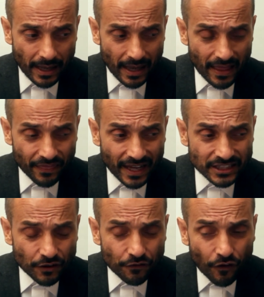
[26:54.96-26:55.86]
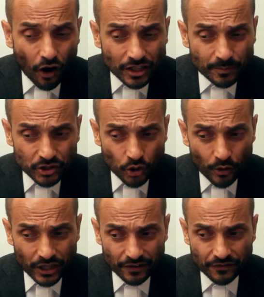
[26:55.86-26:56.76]
And that's the vast
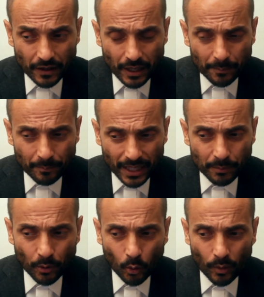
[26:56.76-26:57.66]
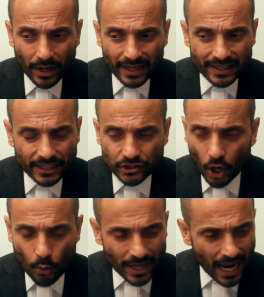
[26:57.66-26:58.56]
majority of people. They
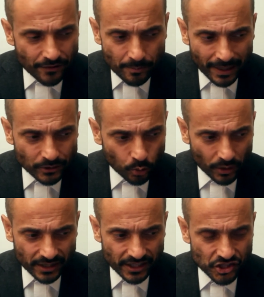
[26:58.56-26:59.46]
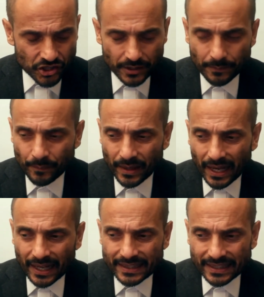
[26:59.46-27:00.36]
don't have a mental condition.
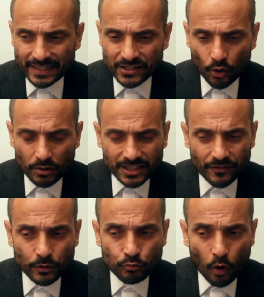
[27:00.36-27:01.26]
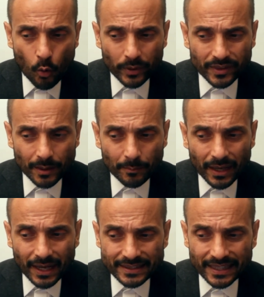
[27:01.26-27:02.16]
There's not something wrong with them
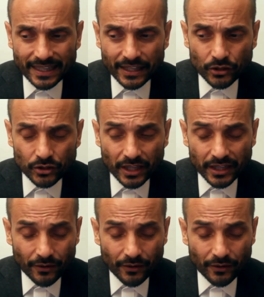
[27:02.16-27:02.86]
that they're